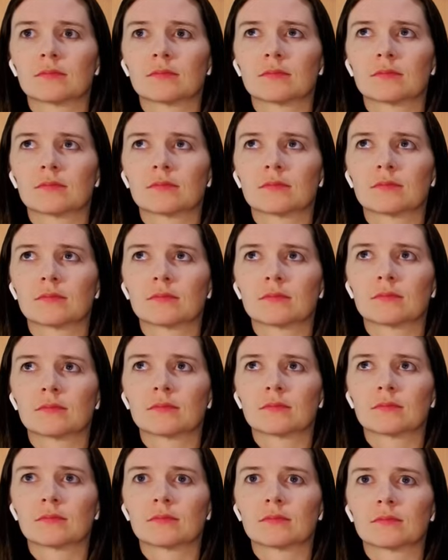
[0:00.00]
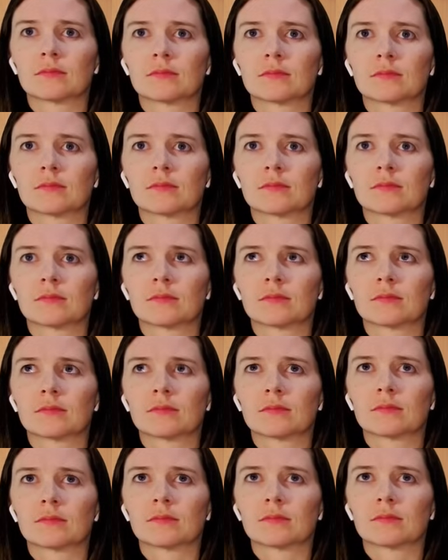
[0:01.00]

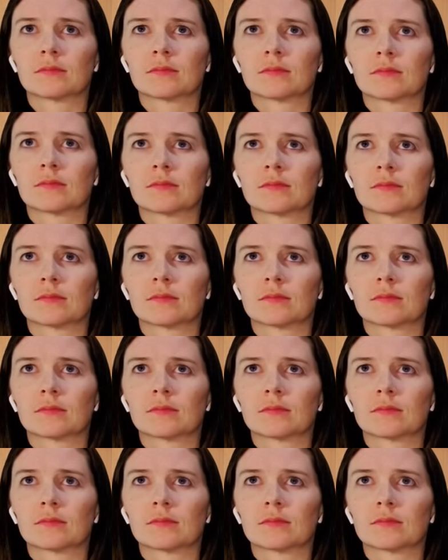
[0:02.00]
This person isn't speaking.